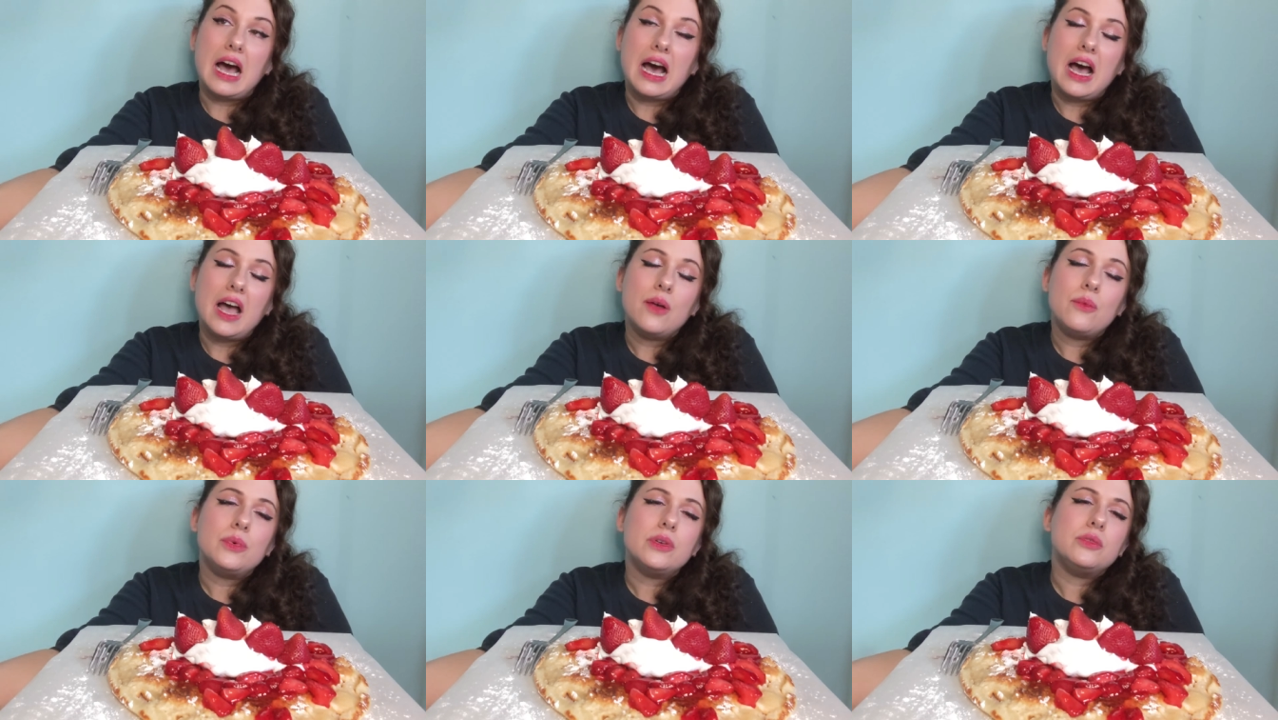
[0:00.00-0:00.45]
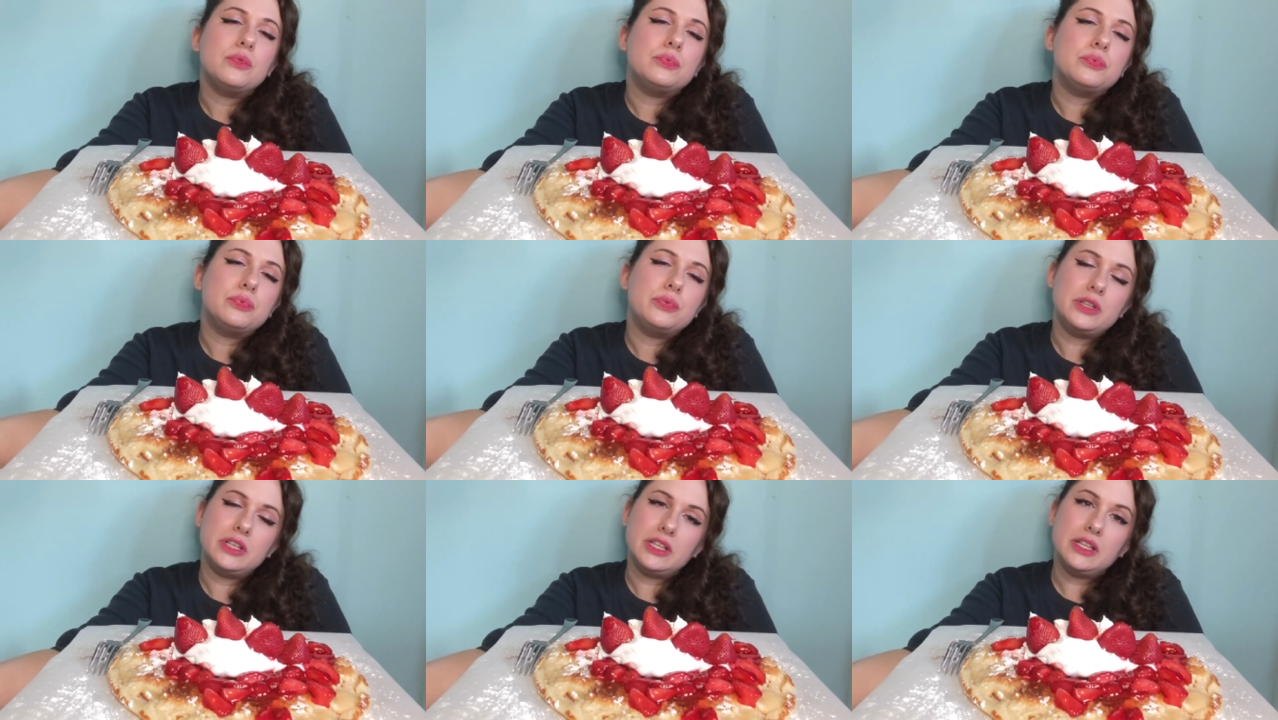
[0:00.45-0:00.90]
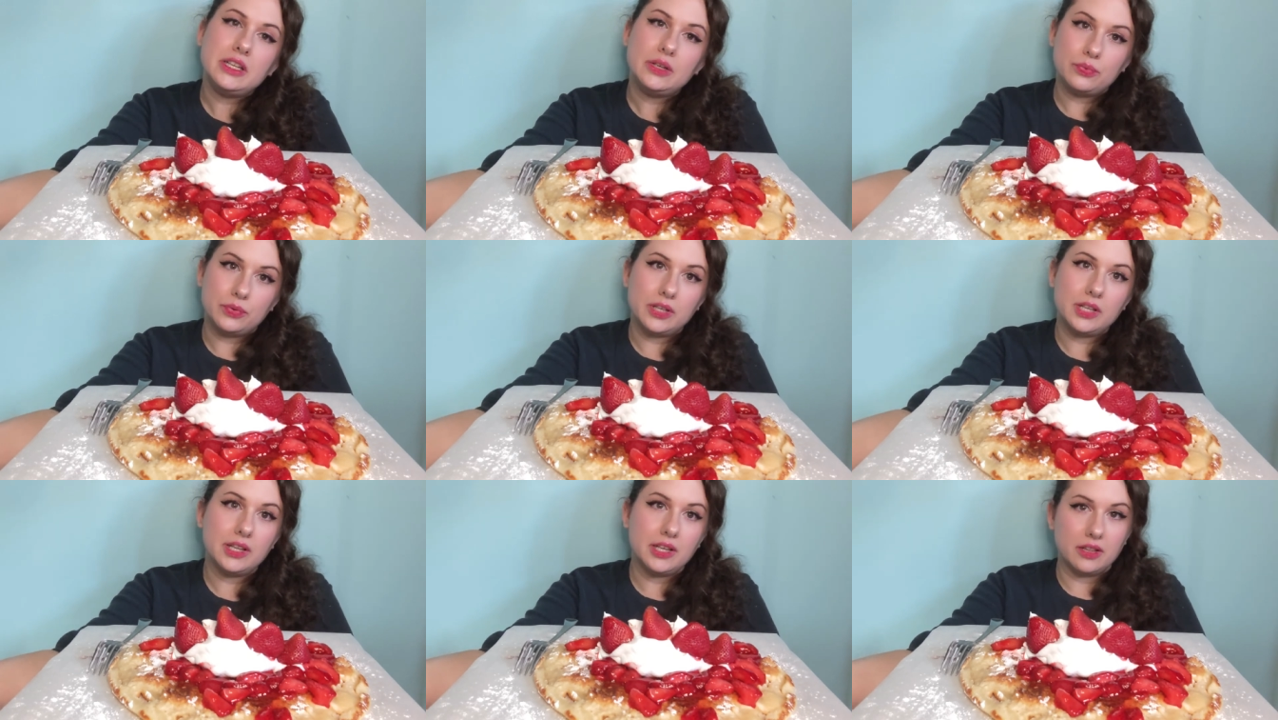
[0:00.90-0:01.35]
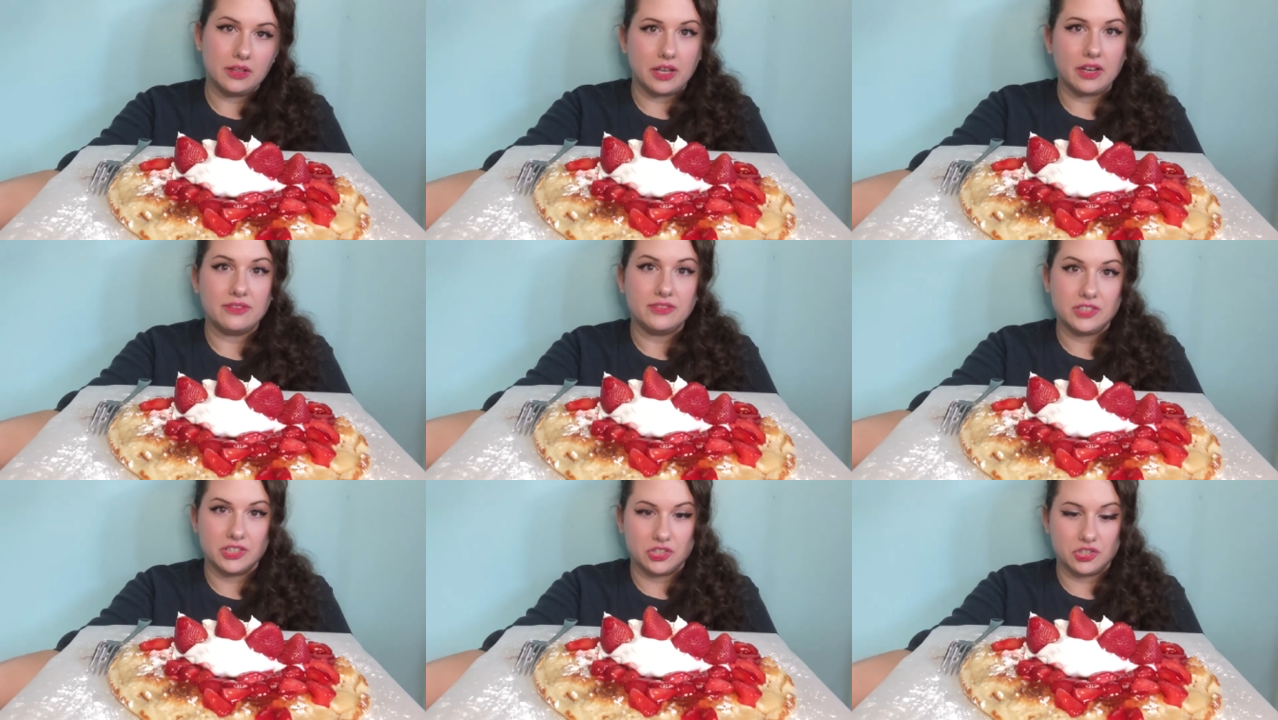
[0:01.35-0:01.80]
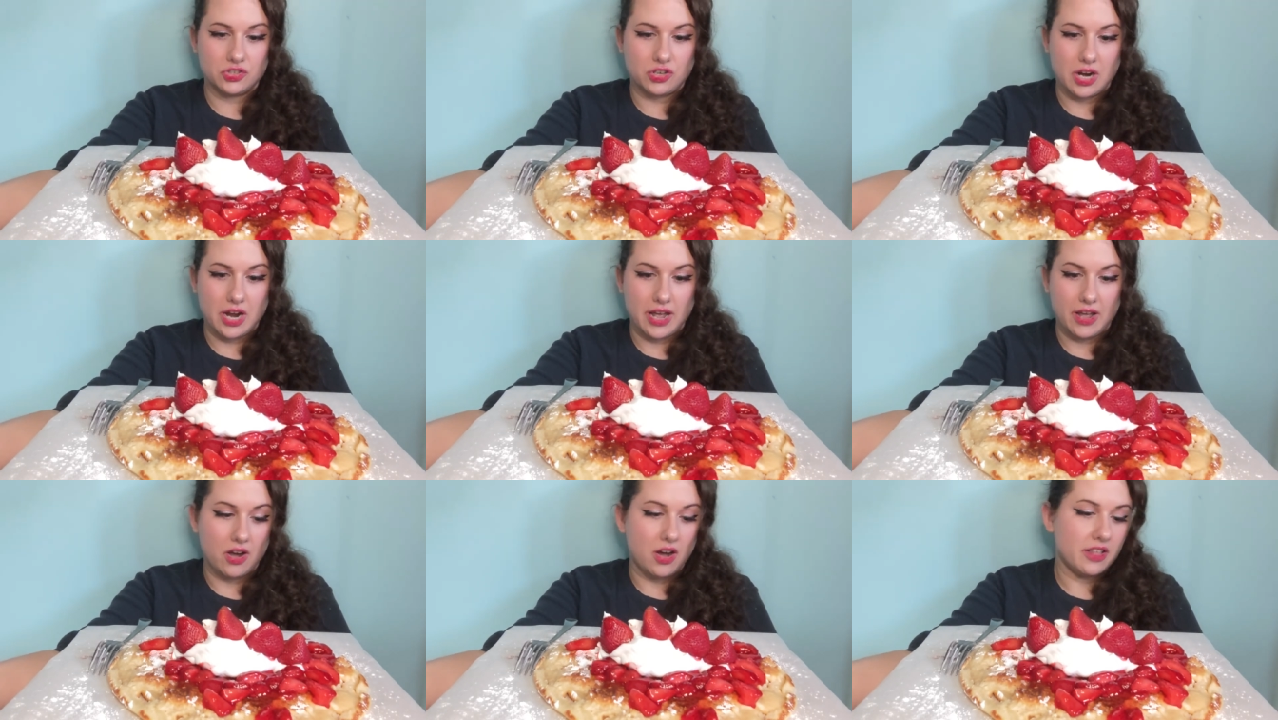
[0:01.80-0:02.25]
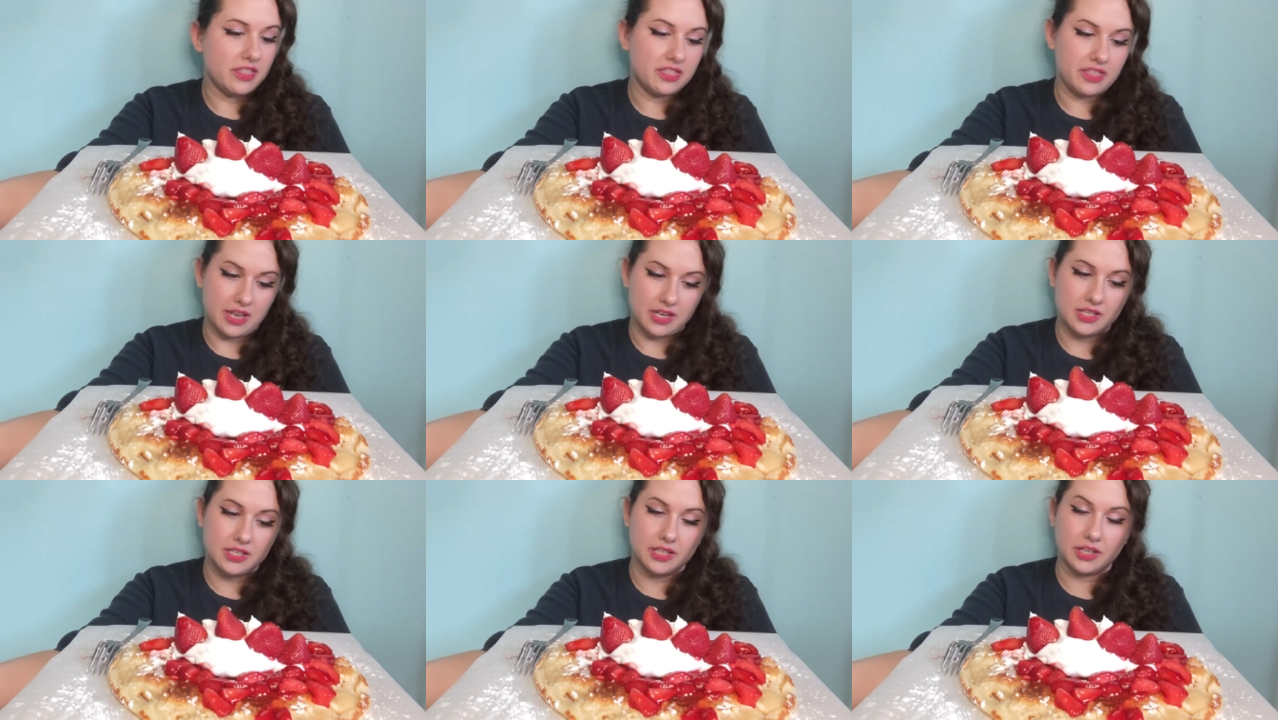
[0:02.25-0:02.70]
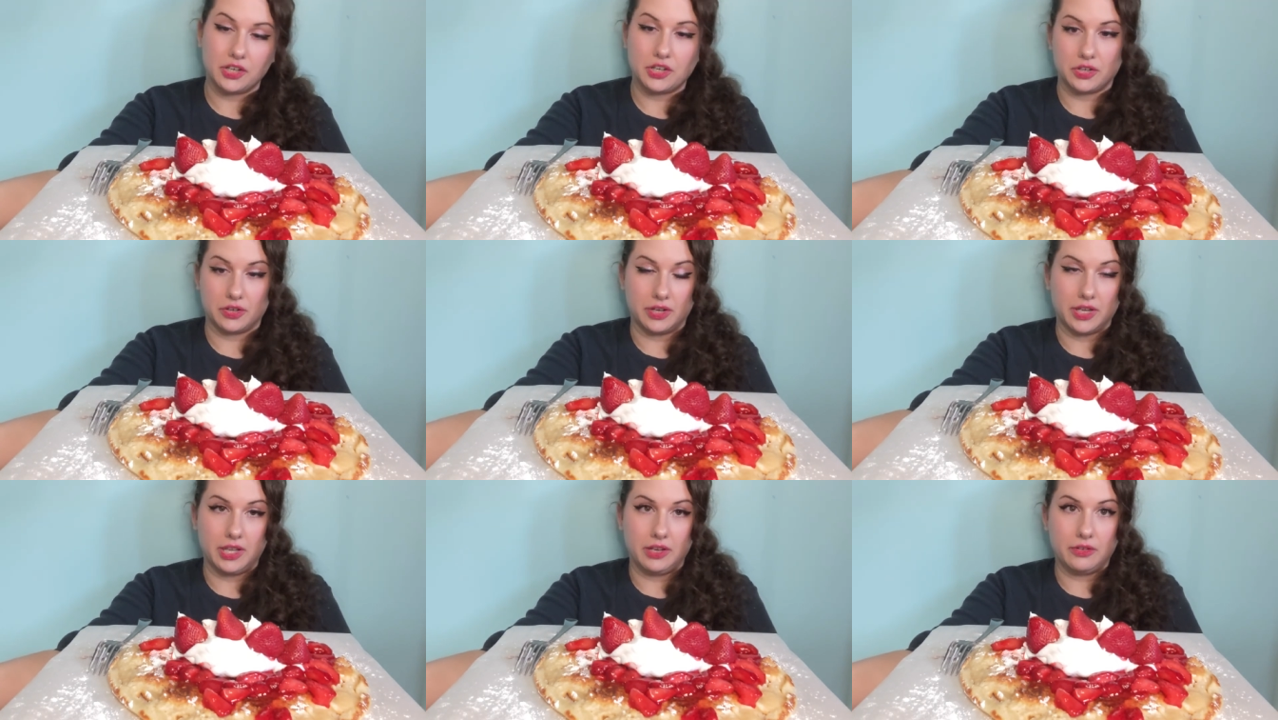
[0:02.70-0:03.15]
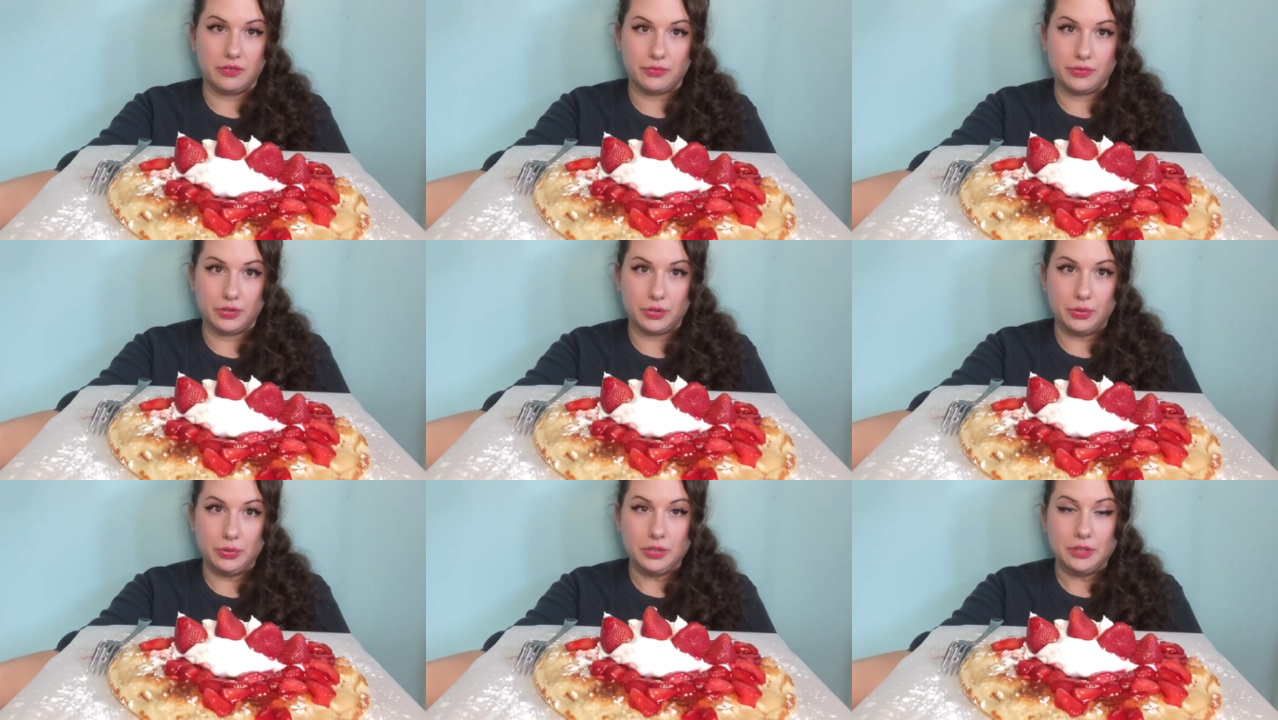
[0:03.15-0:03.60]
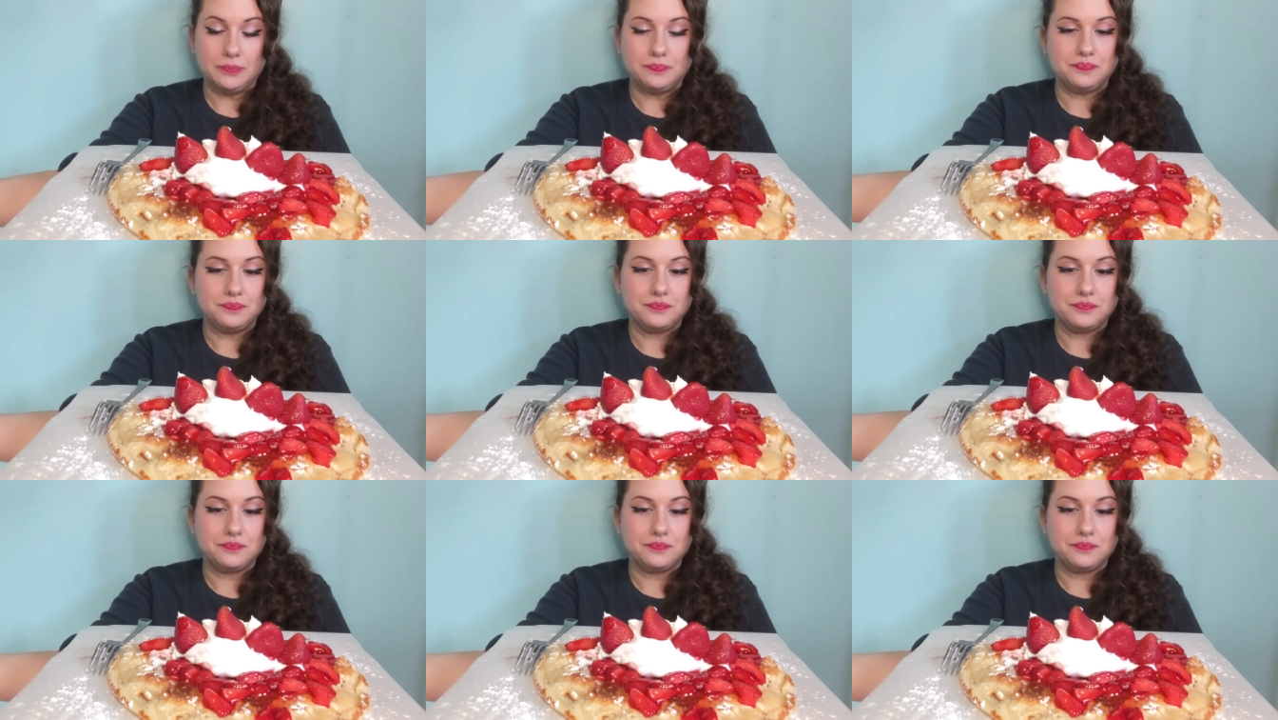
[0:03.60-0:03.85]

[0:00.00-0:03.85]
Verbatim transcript: I would really, really love to try authentic Korean food.